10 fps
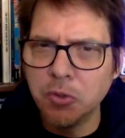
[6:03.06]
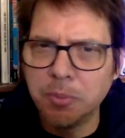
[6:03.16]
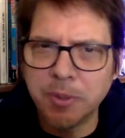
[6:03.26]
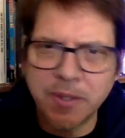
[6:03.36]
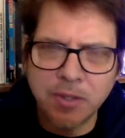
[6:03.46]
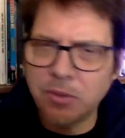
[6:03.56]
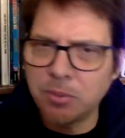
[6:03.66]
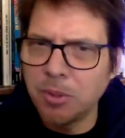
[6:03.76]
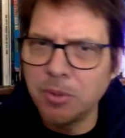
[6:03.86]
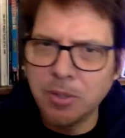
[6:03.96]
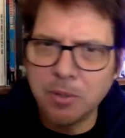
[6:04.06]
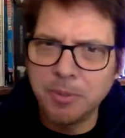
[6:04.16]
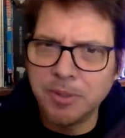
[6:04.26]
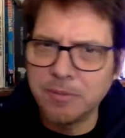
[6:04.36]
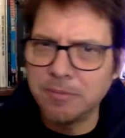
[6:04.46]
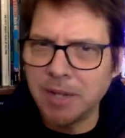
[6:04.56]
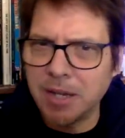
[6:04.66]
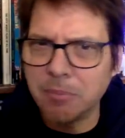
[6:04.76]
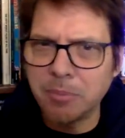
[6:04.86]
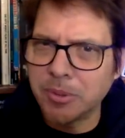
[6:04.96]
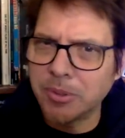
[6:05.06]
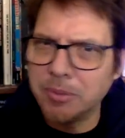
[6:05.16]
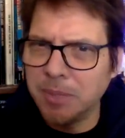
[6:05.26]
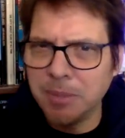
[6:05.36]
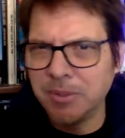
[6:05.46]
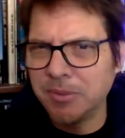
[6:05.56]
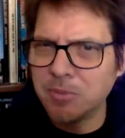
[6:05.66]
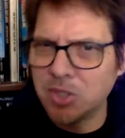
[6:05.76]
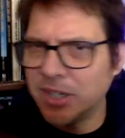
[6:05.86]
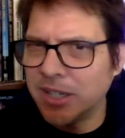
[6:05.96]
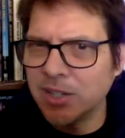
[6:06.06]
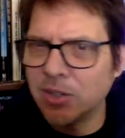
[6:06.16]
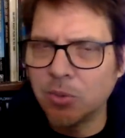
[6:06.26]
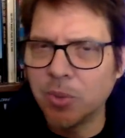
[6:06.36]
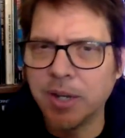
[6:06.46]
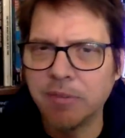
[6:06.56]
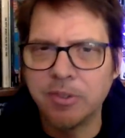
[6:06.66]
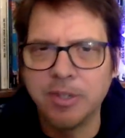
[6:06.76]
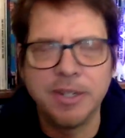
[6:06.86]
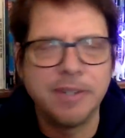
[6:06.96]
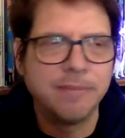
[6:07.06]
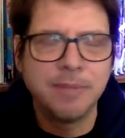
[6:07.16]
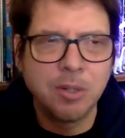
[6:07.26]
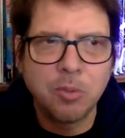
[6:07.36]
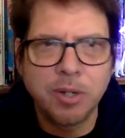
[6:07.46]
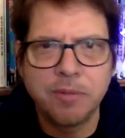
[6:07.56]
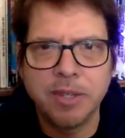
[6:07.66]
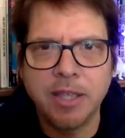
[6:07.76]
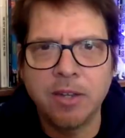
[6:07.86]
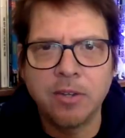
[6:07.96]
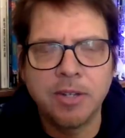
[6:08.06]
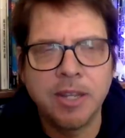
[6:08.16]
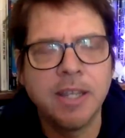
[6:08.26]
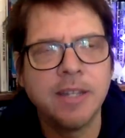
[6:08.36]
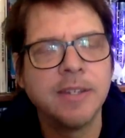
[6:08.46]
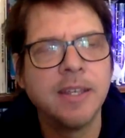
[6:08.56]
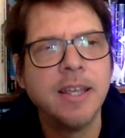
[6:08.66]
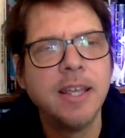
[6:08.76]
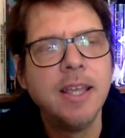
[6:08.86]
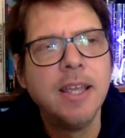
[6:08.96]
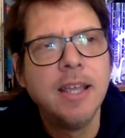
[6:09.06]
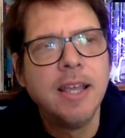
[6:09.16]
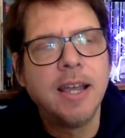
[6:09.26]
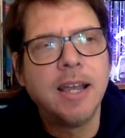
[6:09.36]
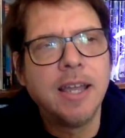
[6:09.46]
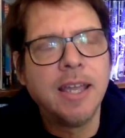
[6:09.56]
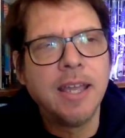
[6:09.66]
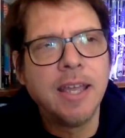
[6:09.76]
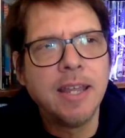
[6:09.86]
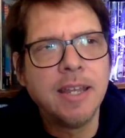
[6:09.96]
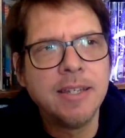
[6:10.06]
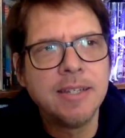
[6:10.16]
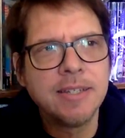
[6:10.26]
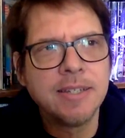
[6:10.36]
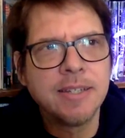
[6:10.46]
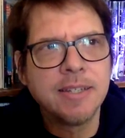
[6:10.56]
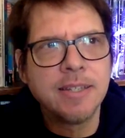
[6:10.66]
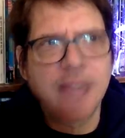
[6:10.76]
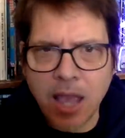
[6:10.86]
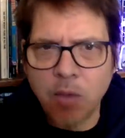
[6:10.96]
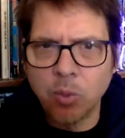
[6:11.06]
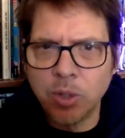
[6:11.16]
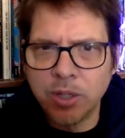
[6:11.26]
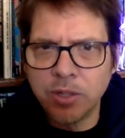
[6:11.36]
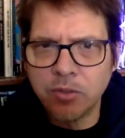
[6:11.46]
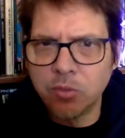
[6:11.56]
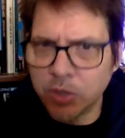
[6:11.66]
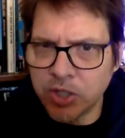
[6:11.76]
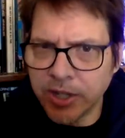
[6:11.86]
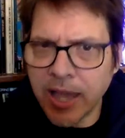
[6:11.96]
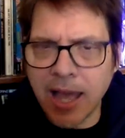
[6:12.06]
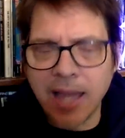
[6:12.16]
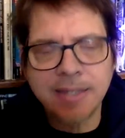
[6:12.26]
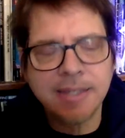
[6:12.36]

but they'd throw a little bit of hamburger and maybe some chicken or whatever in it, you know, whatever they had on hand. And that was what you got.